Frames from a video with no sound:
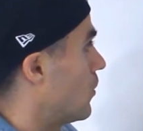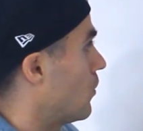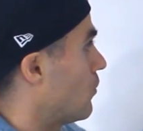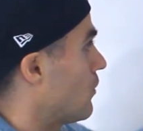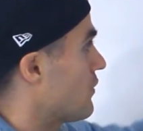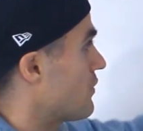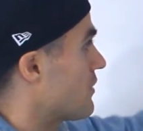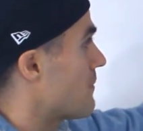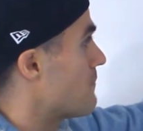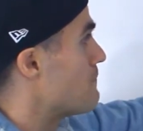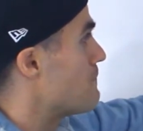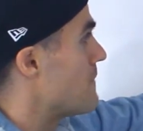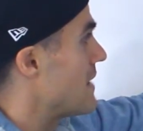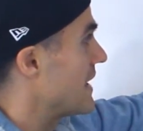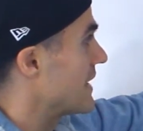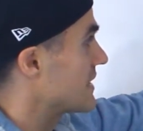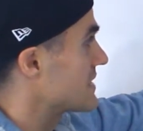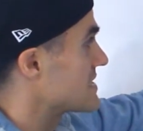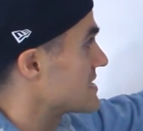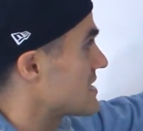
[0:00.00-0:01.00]
with a
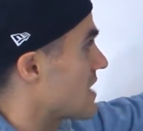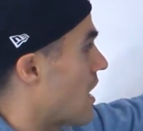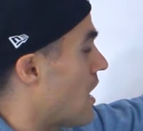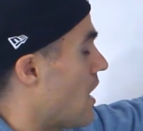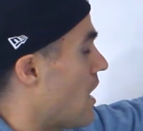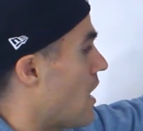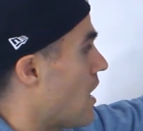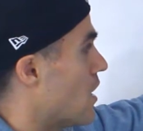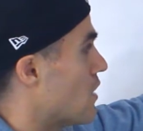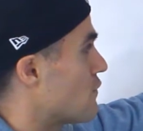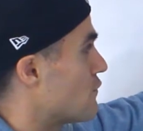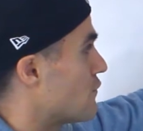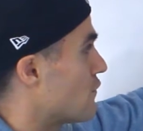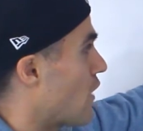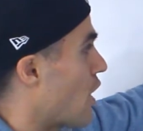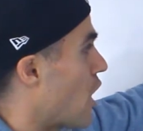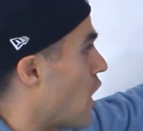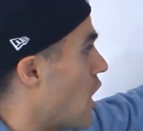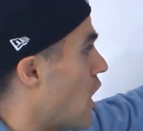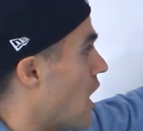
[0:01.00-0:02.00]
mix of
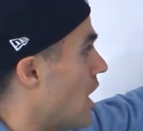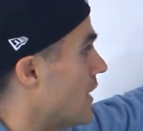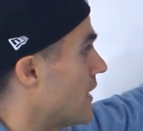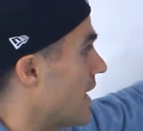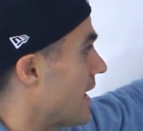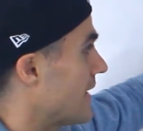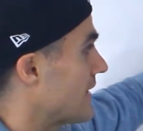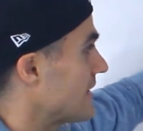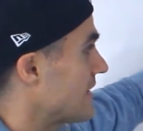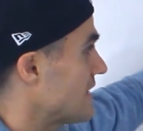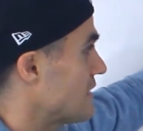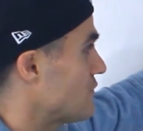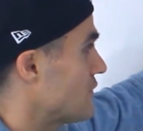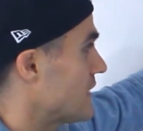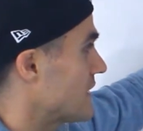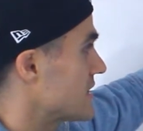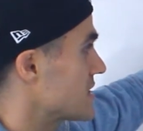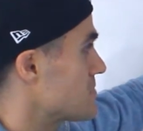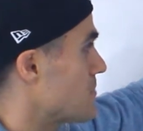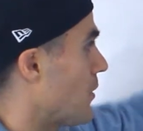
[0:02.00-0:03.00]
odd and
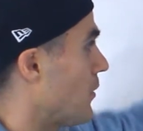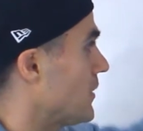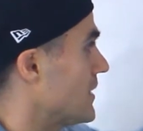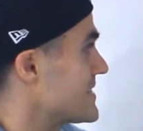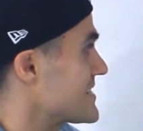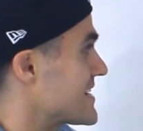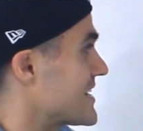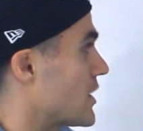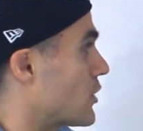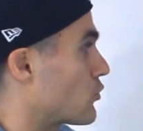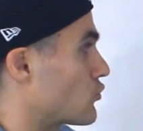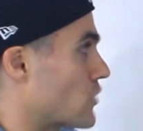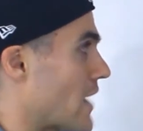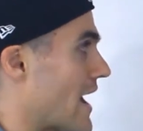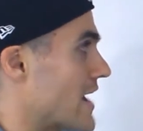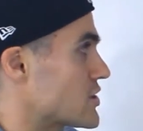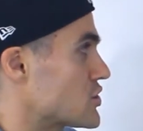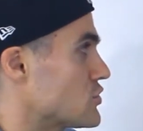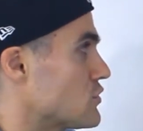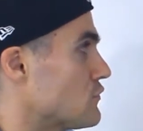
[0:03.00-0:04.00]
even exponents in a
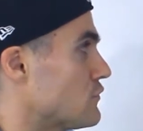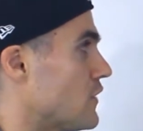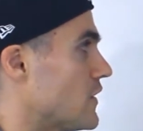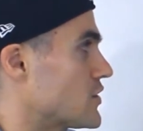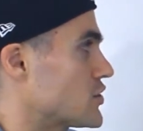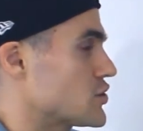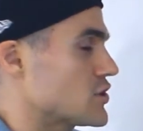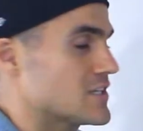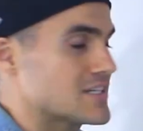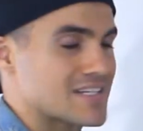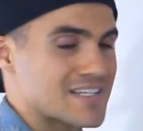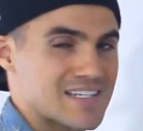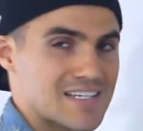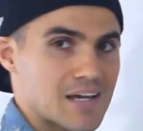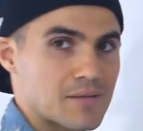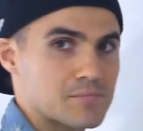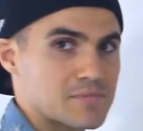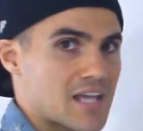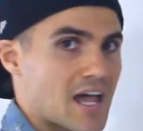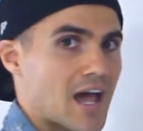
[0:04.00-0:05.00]
rational function,
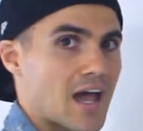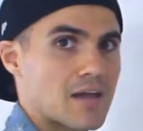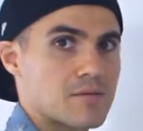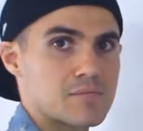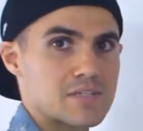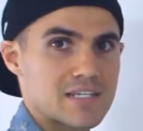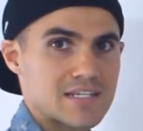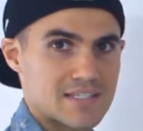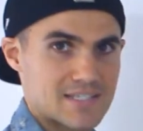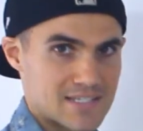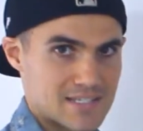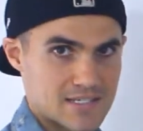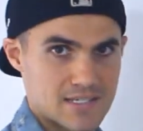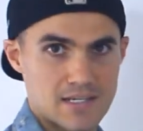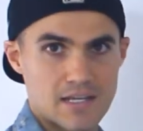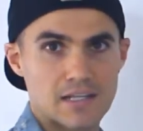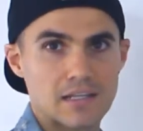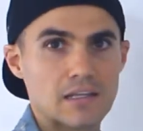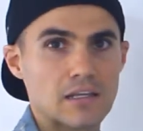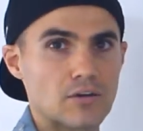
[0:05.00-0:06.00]
sometimes it's
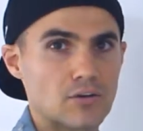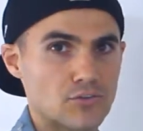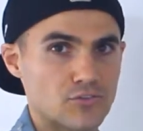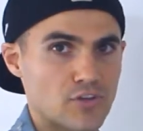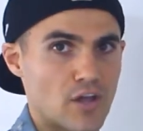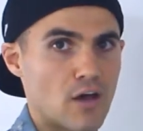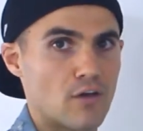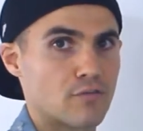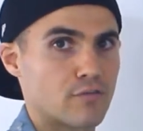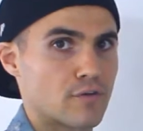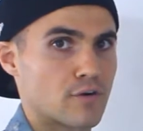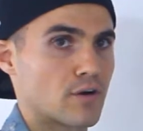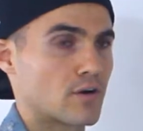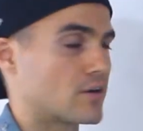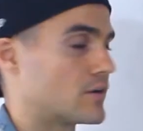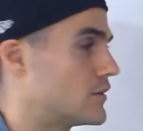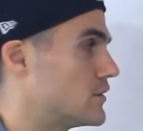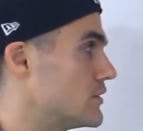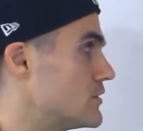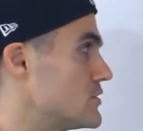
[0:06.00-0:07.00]
a little
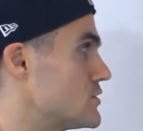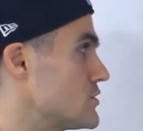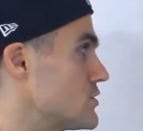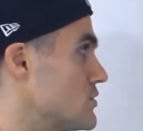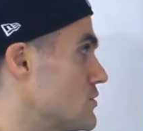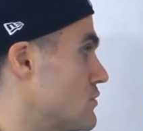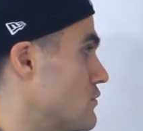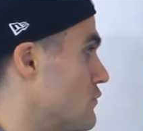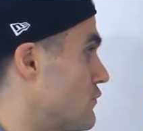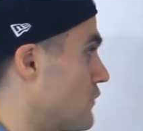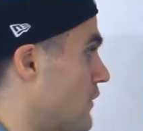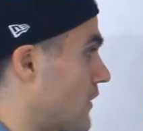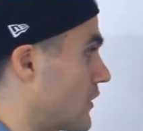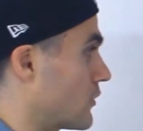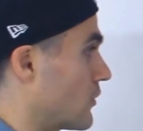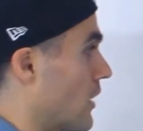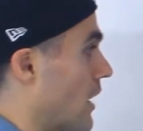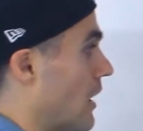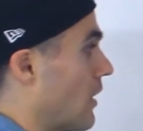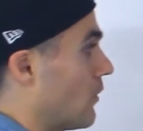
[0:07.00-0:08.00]
tougher to
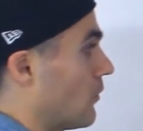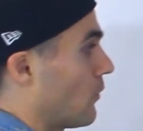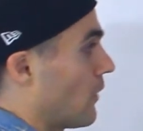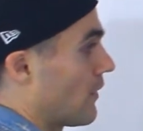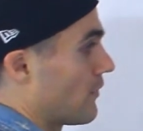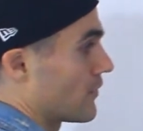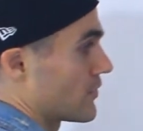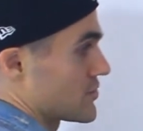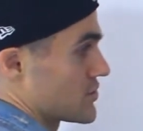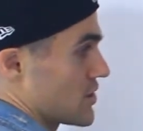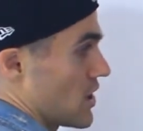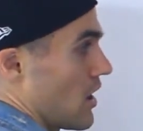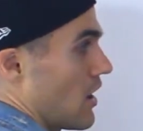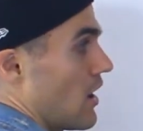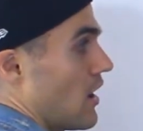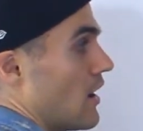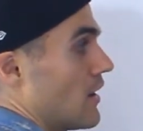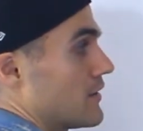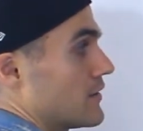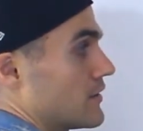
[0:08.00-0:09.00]
figure out whether it's
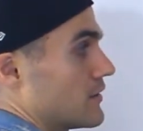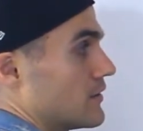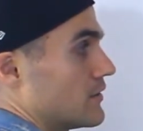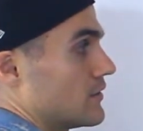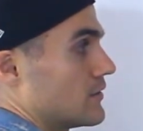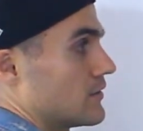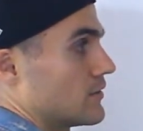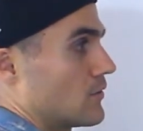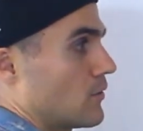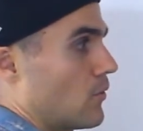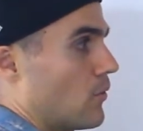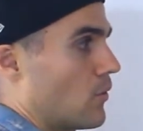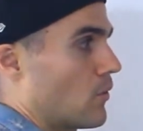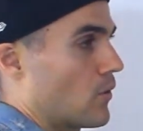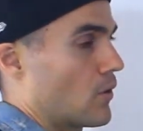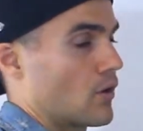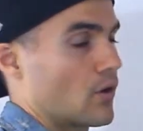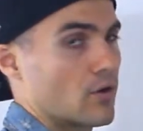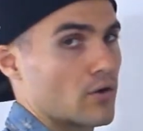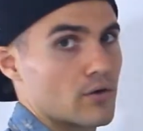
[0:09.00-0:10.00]
odd
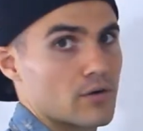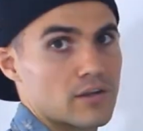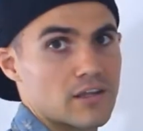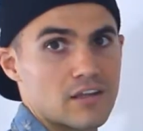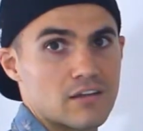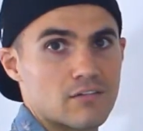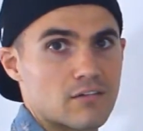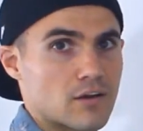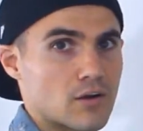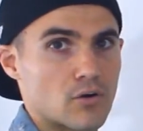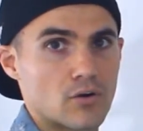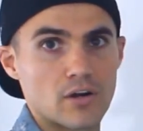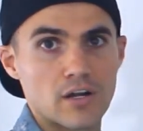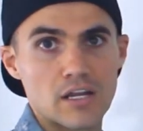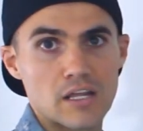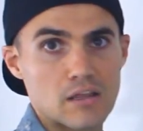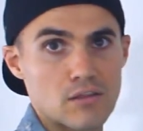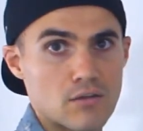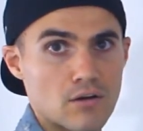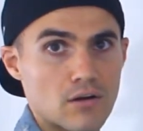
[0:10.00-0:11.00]
or even or
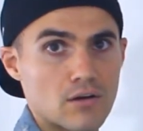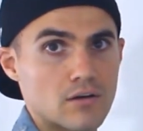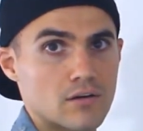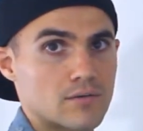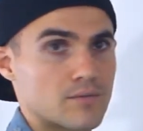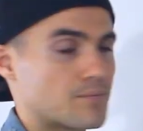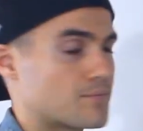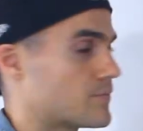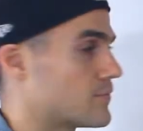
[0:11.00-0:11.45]
neither,